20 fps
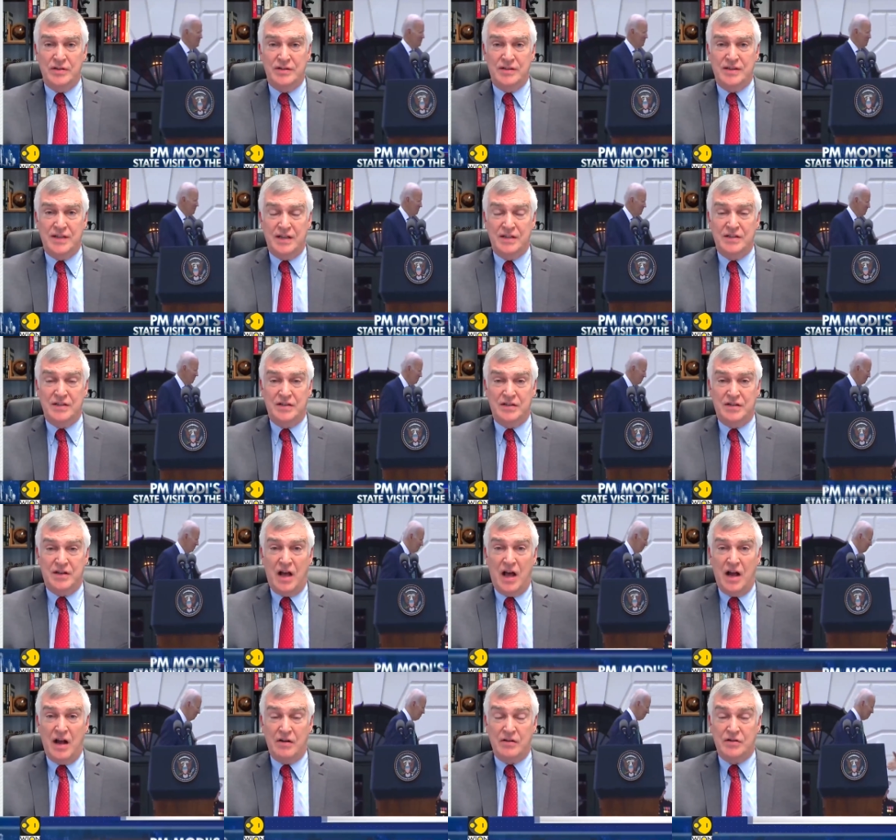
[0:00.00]
sessions of
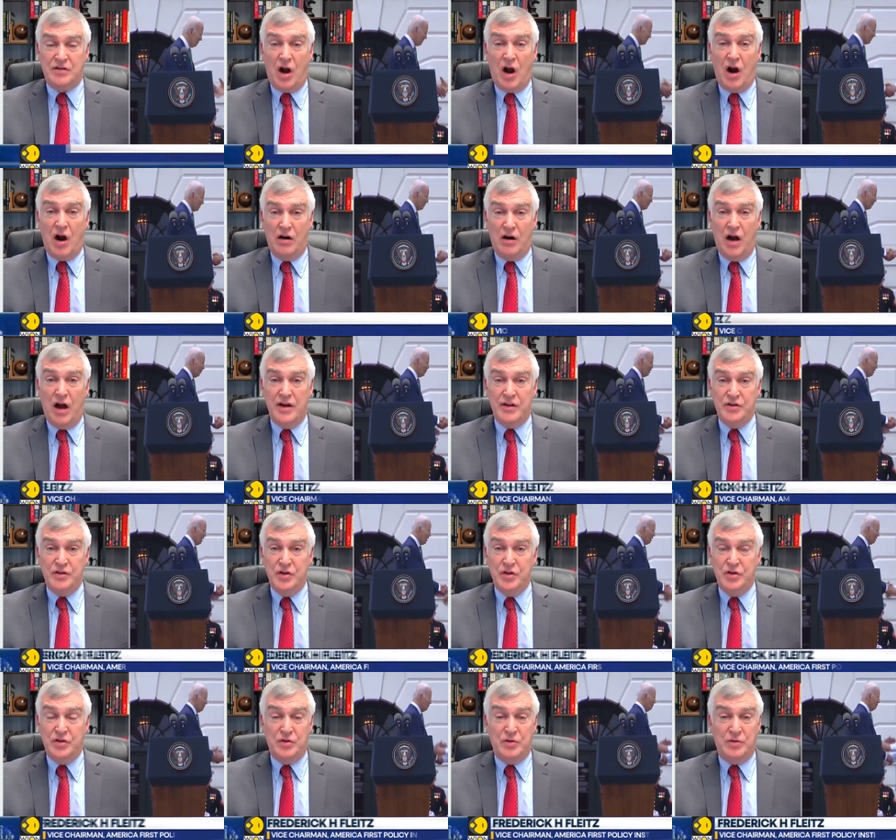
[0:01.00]
Congress are
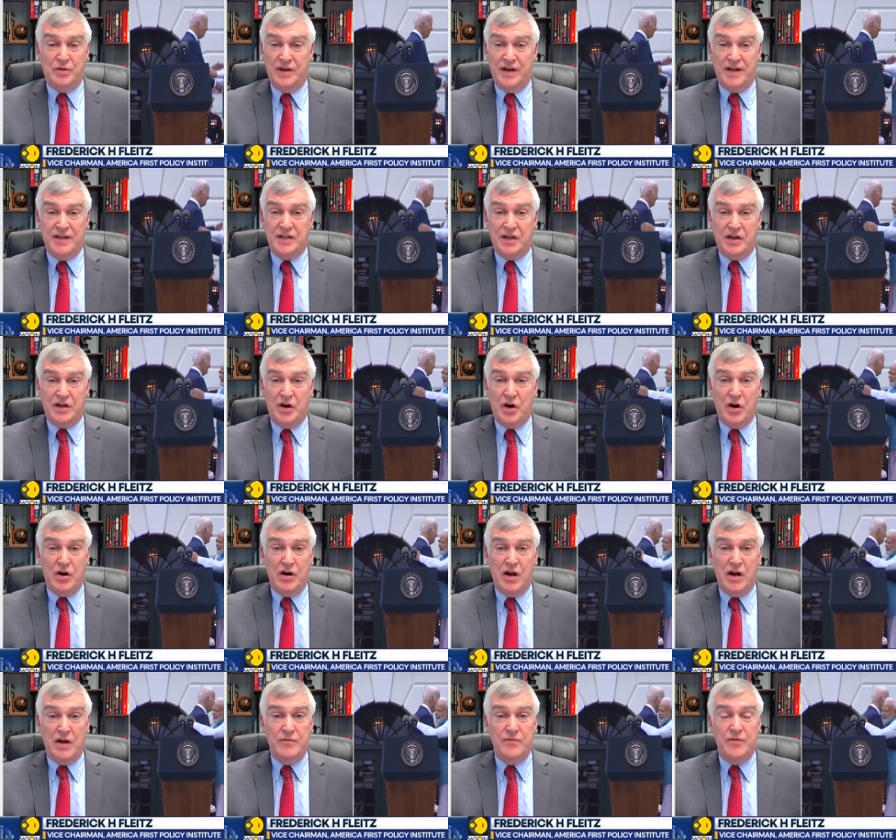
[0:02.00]
unusual and it's
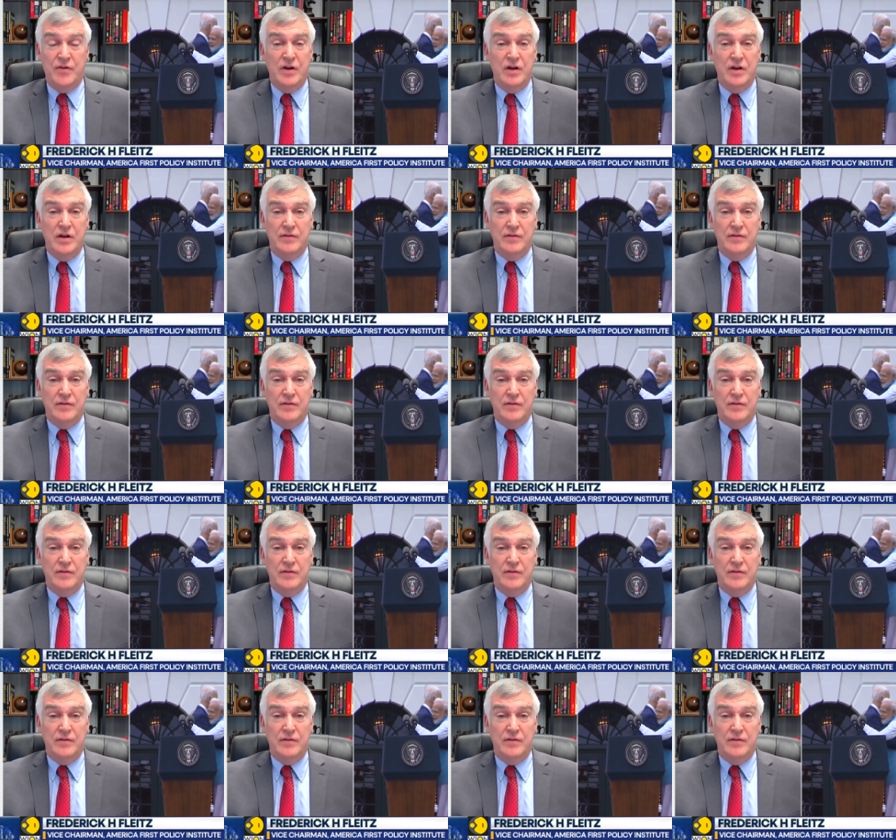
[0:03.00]
unheard of